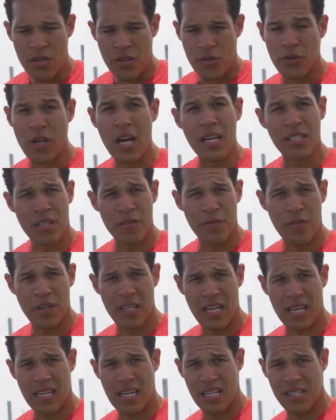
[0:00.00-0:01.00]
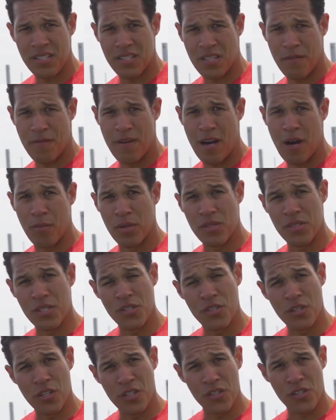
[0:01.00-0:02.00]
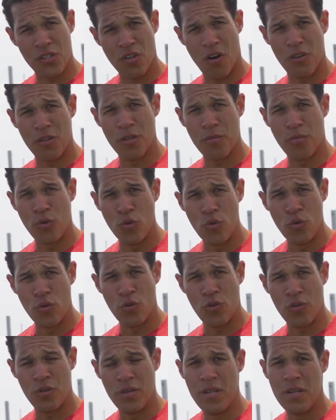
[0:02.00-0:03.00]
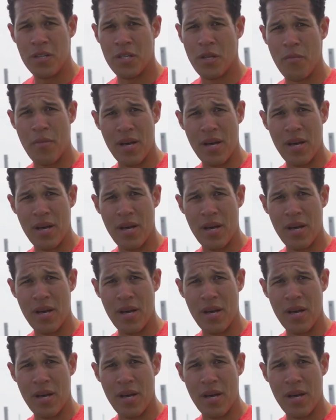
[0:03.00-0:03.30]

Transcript: You guys can figure that kind of stuff out. But since you're going to start in the pool, the